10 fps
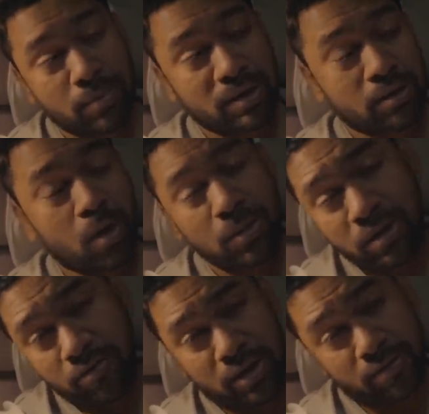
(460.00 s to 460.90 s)
But
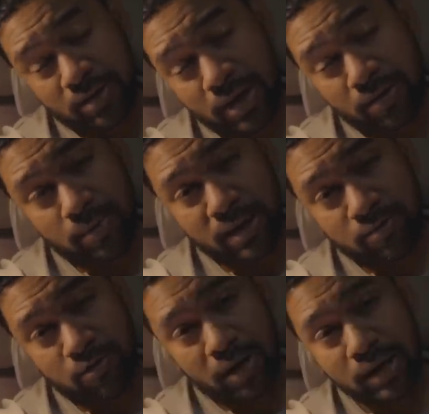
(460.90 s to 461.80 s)
normally whenever I'm like
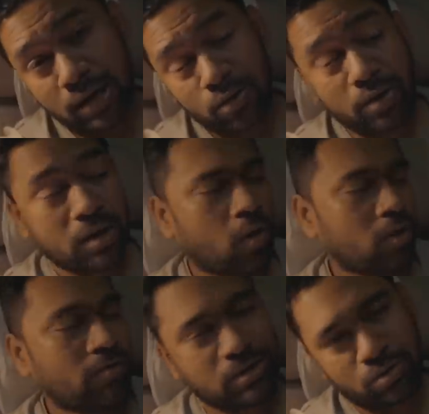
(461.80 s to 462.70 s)
flying alone, I
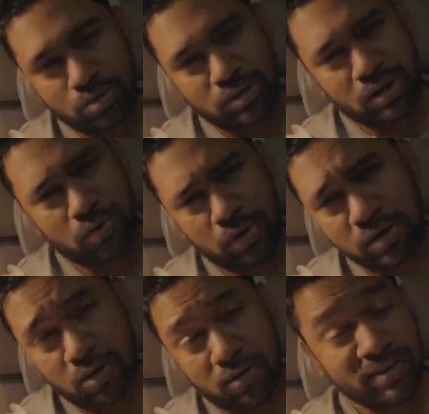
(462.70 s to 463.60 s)
always choose the
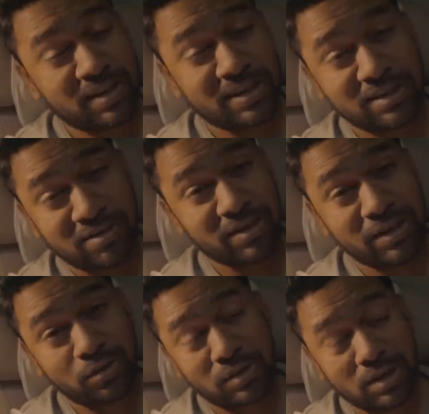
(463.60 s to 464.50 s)
one config that is the
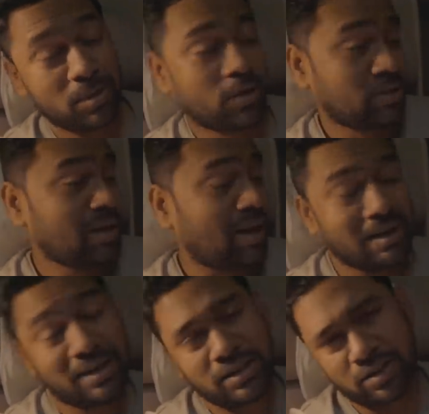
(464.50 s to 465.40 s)
window side, because yeah,
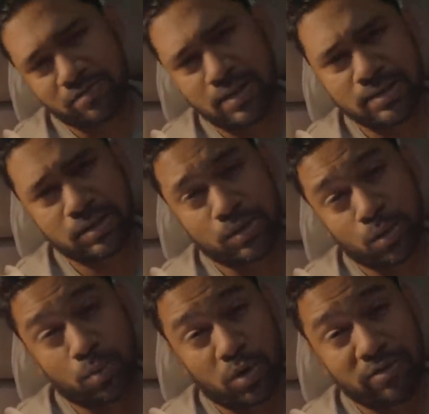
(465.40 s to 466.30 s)
it just feels
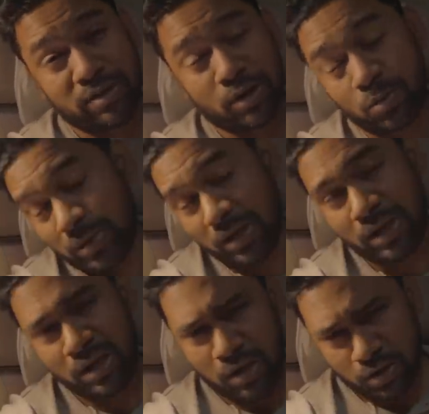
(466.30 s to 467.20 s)
so private to me.
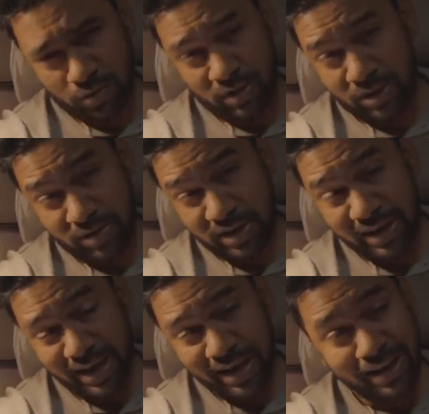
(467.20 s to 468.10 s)
So whenever I
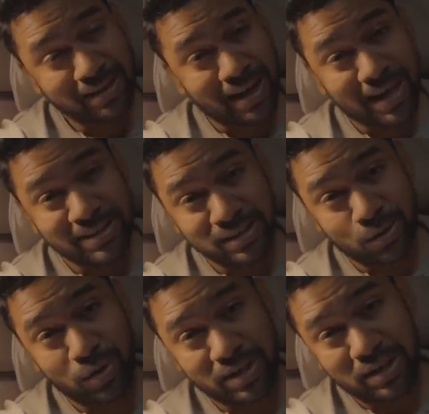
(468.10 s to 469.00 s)
can, I just
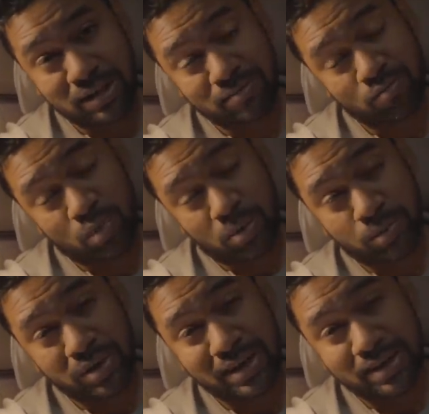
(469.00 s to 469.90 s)
go ahead and
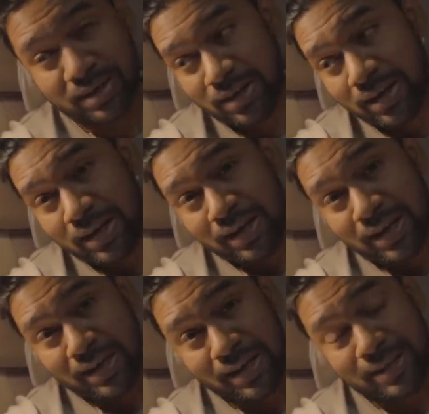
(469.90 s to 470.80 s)
upgrade.
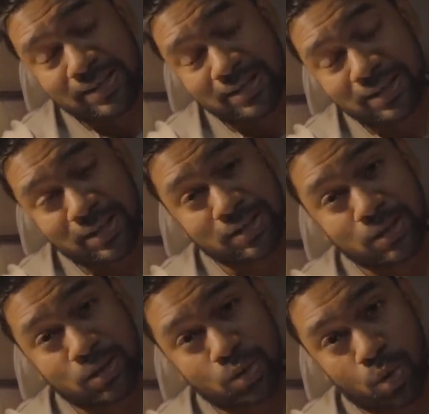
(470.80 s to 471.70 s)
It's just
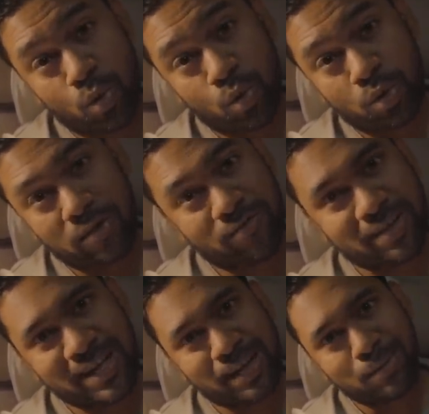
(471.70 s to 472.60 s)
so
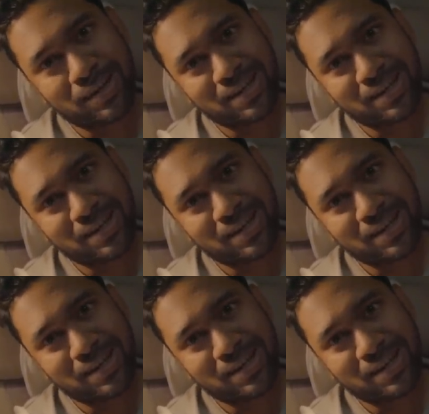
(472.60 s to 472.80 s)
comfortable.